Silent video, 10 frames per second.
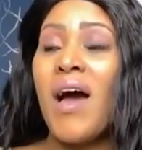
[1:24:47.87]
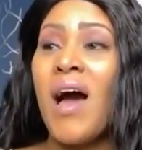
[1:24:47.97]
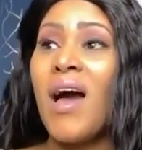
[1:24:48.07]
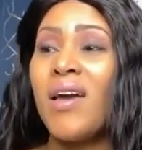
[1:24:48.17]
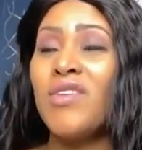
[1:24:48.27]

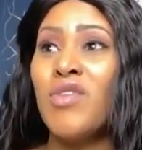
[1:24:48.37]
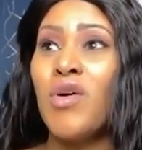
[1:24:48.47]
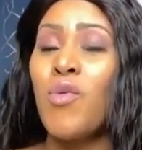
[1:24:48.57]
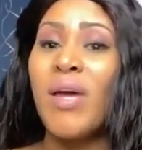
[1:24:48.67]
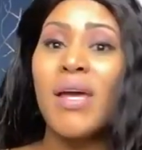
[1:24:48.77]

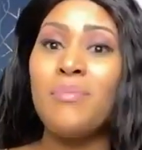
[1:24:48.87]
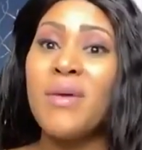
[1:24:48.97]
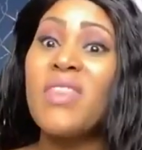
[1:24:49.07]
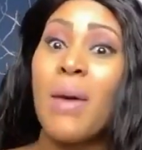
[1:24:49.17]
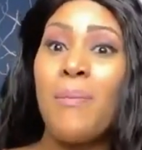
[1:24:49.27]
We can
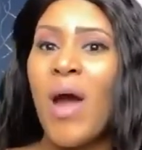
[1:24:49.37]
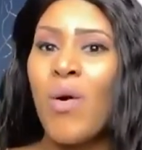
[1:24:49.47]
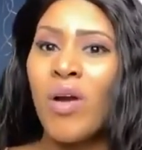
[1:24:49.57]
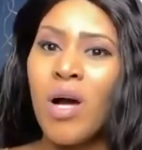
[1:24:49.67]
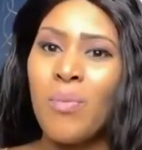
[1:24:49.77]
be that
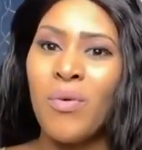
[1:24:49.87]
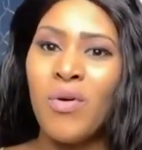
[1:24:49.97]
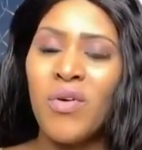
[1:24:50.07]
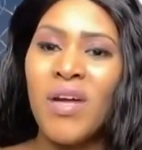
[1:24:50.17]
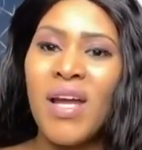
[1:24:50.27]
power couple.